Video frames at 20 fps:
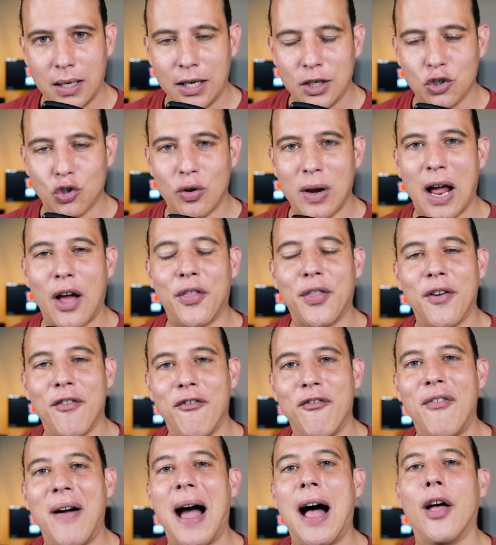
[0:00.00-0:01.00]
So now the
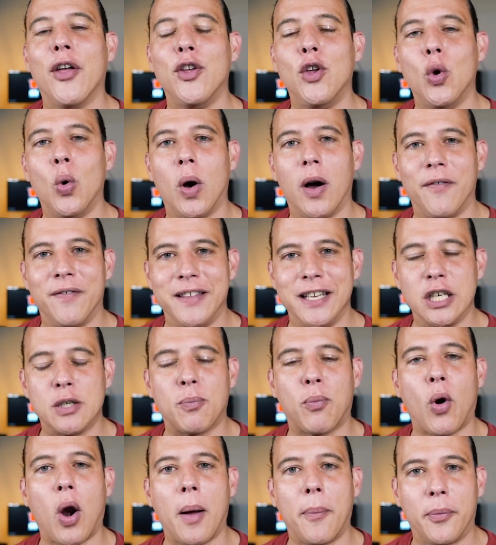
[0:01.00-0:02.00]
value of these
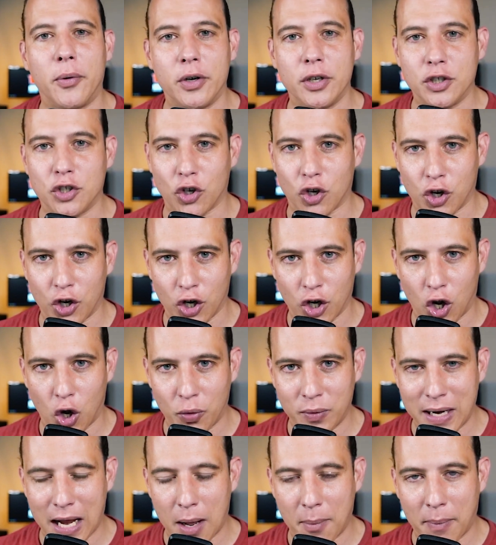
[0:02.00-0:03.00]
properties are going to go
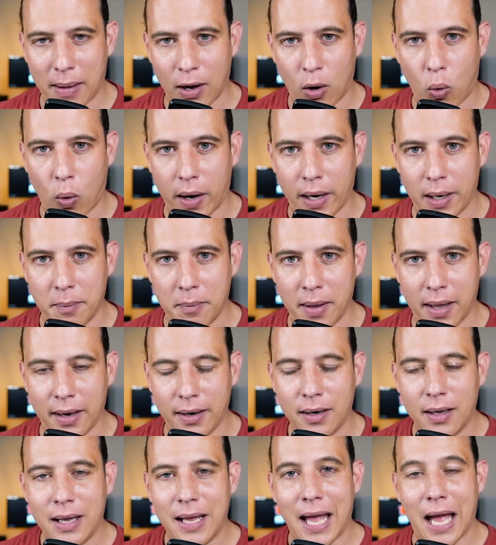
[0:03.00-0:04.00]
down by quite a bit.
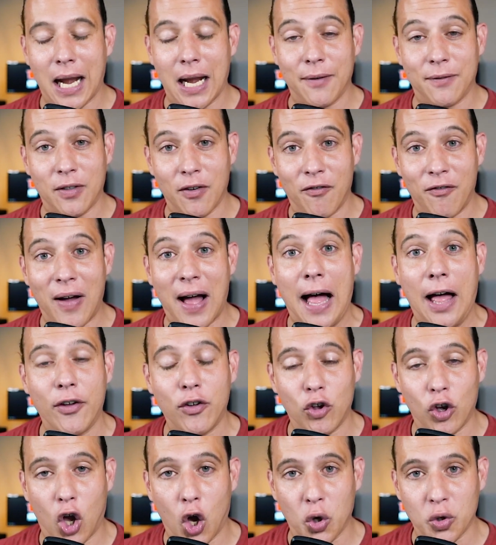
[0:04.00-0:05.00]
And if the
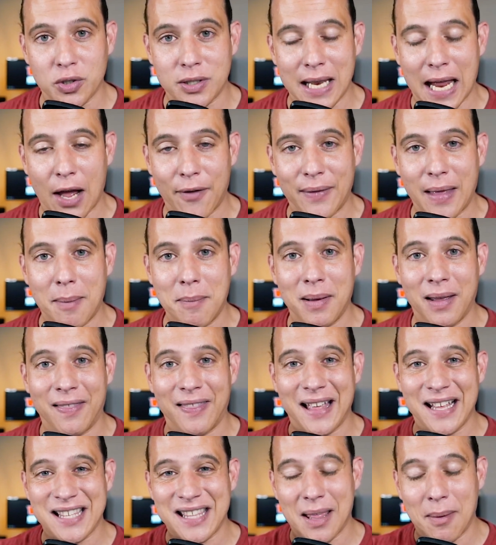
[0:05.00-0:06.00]
value goes down, that means
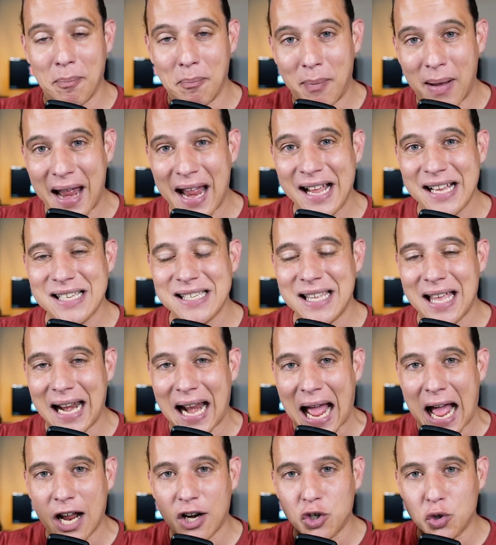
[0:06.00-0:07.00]
that the banks that
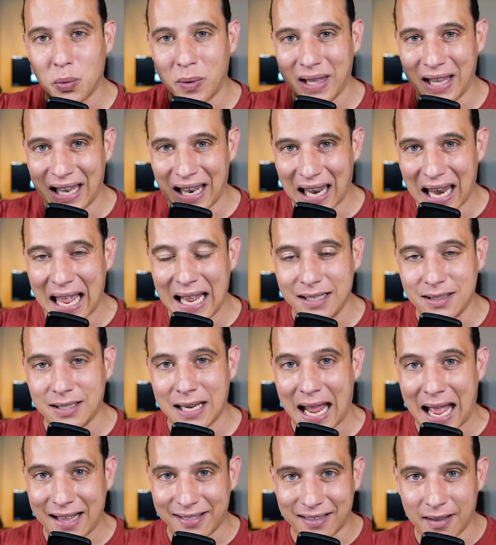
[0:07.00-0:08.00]
actually lent
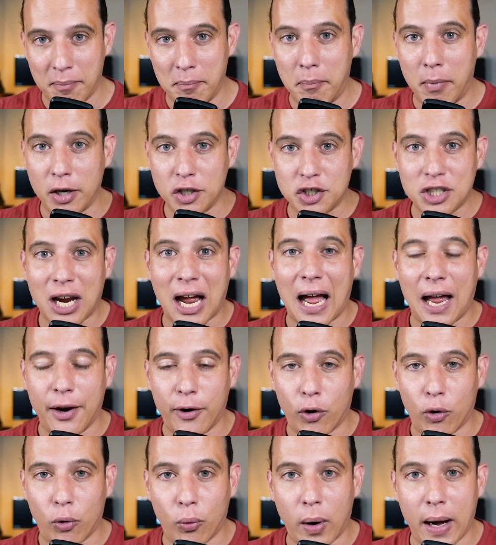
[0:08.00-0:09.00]
at the much
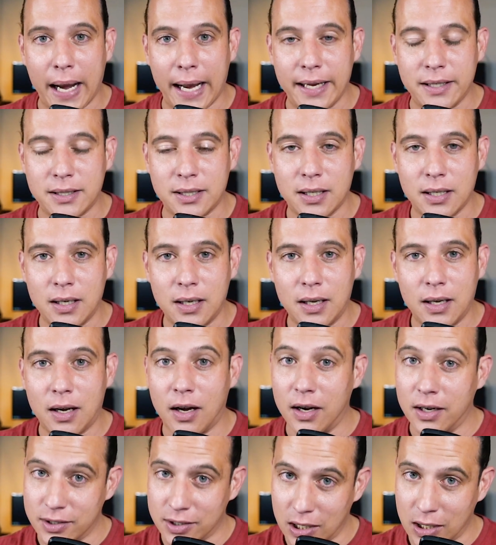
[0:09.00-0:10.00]
higher rate
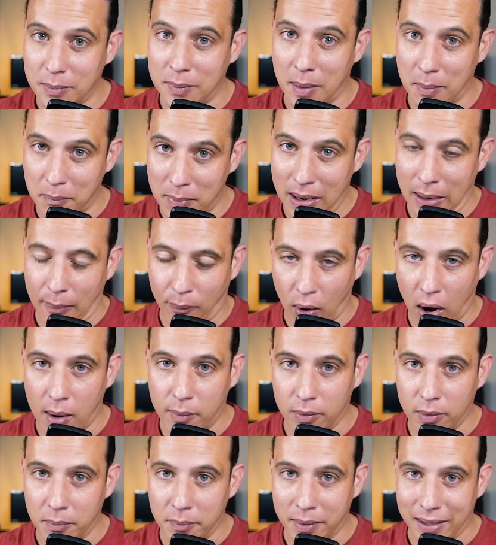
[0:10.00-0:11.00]
is going to be a big
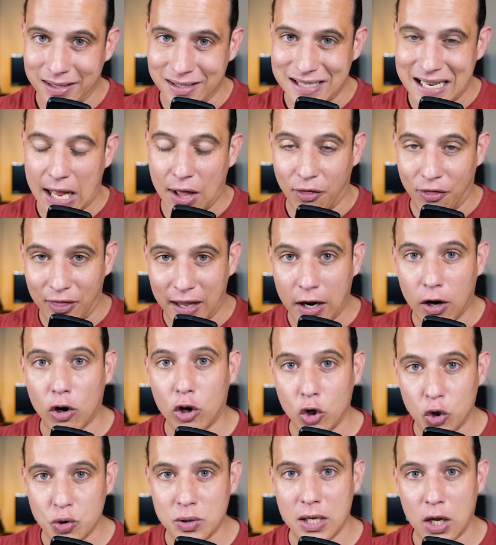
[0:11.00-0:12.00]
problem because now they're
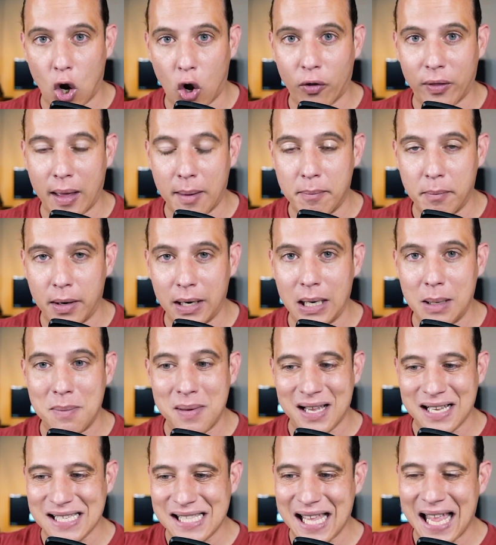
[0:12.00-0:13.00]
losing all that money
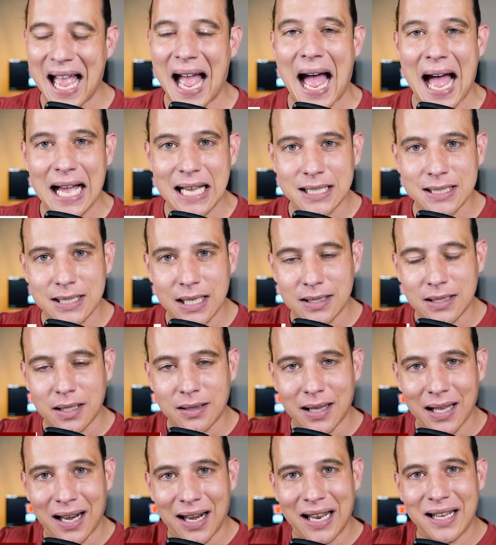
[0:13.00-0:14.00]
because the asset that
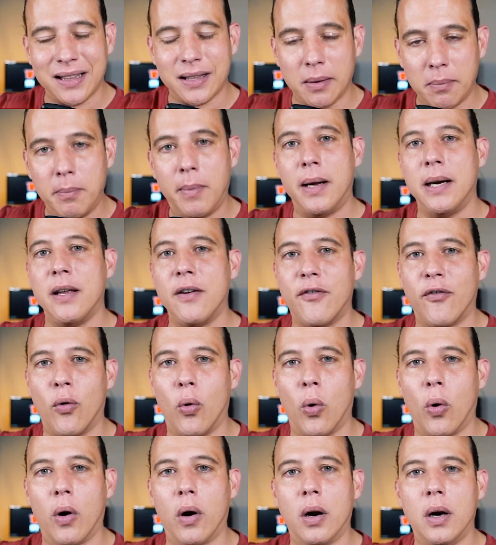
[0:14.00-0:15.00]
they lent the money
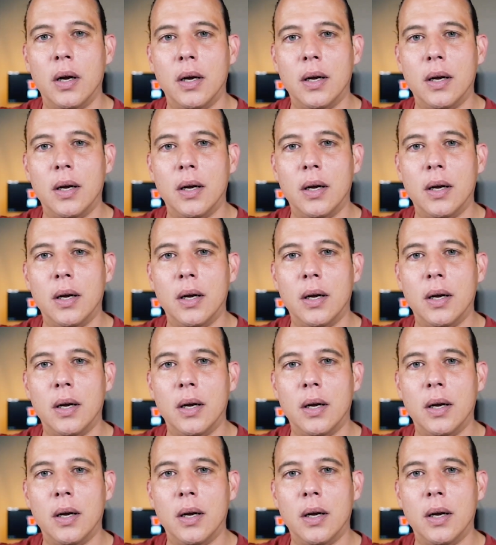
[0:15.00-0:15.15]
for